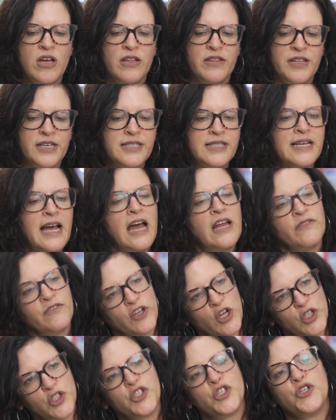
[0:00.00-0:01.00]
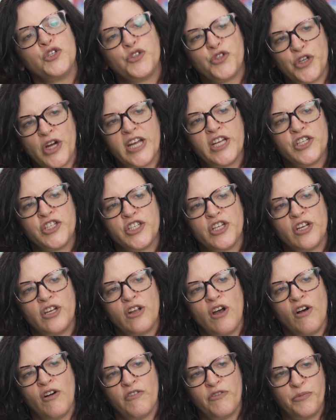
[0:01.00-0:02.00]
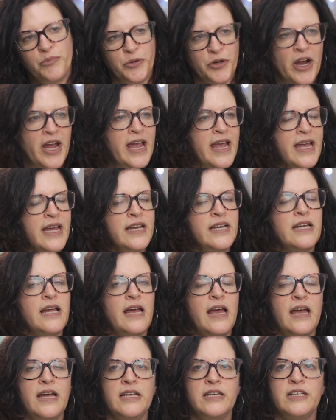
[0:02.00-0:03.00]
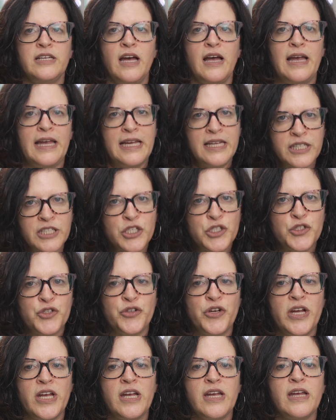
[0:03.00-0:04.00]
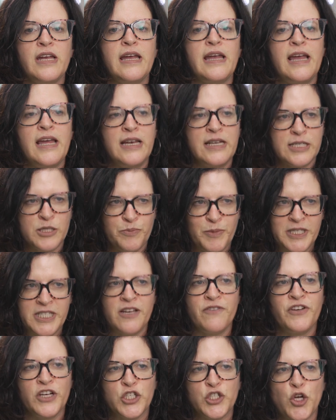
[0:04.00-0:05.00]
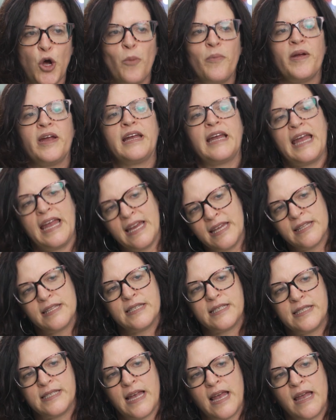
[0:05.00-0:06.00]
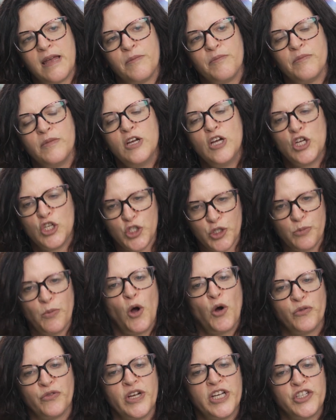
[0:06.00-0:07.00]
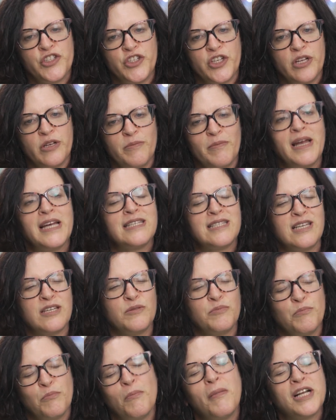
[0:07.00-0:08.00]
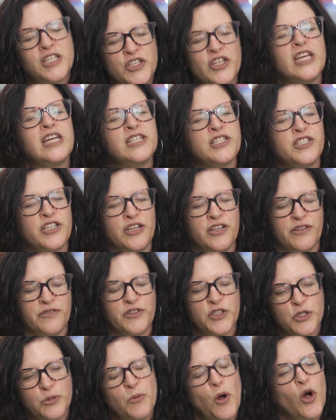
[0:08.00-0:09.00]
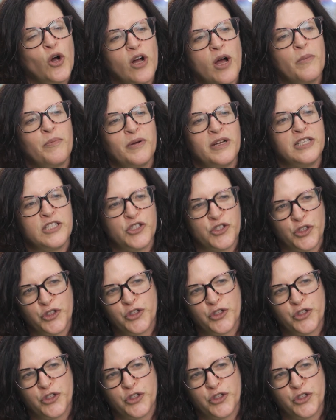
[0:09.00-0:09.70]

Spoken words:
this kind of concentration of brain and industry in a specific topic in the same small region makes it much easier for small companies to